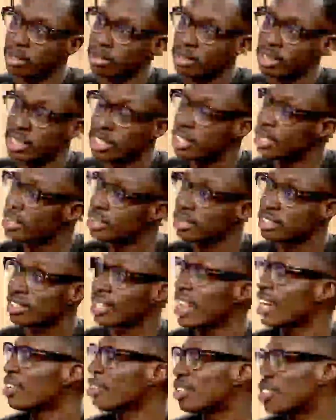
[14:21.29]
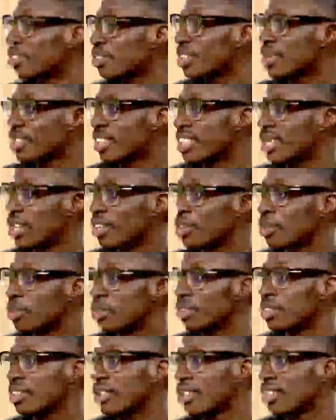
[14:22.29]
leaders cannot do it on their own.